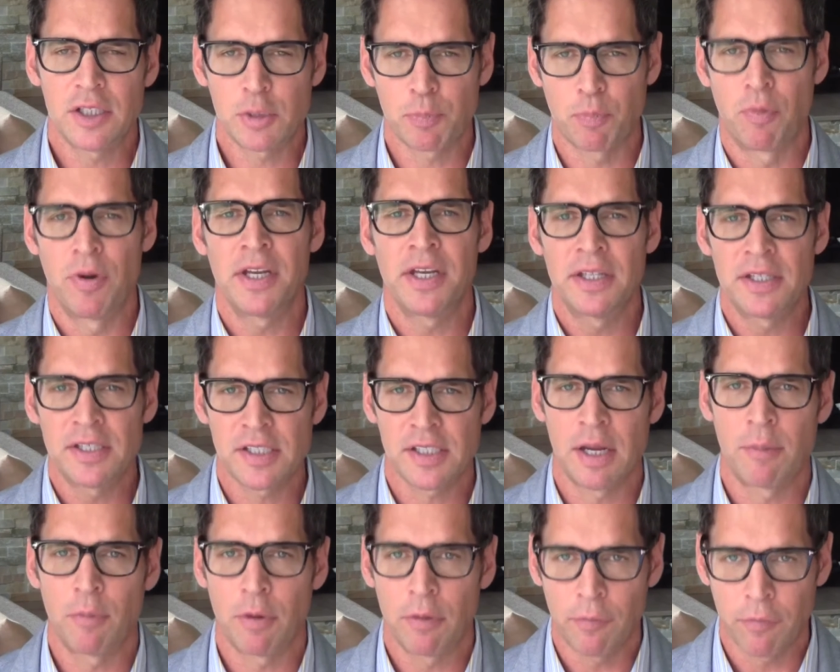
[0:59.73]
spring and
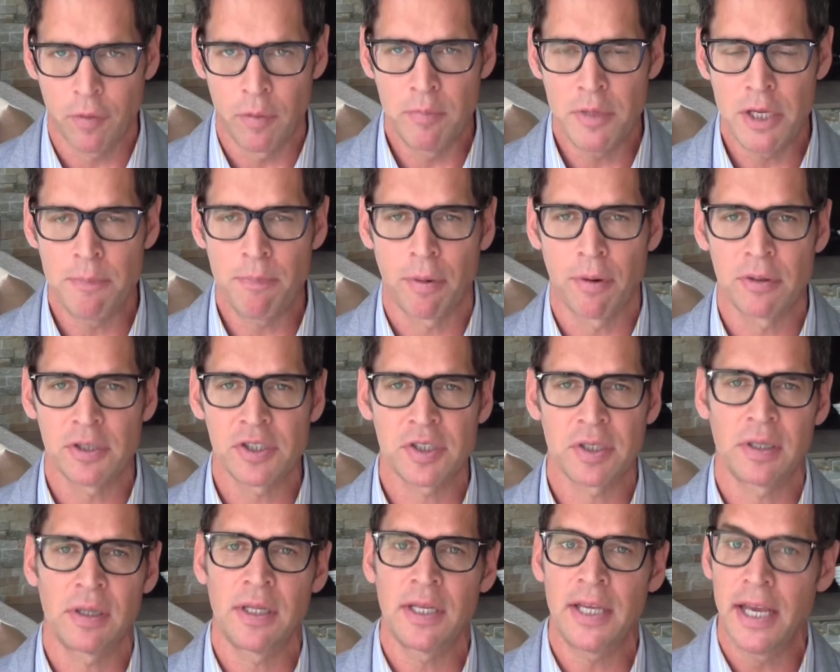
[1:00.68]
summer for me
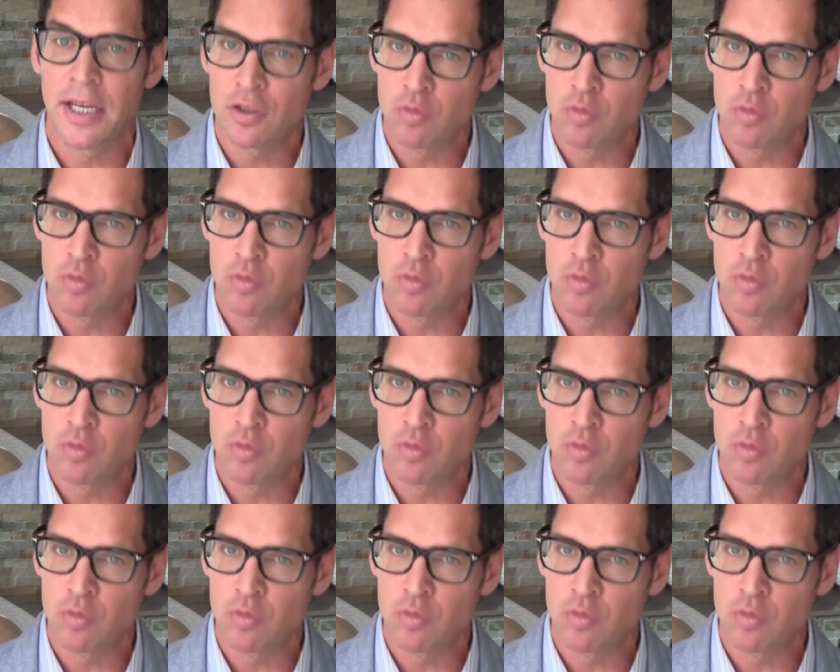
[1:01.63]
personally,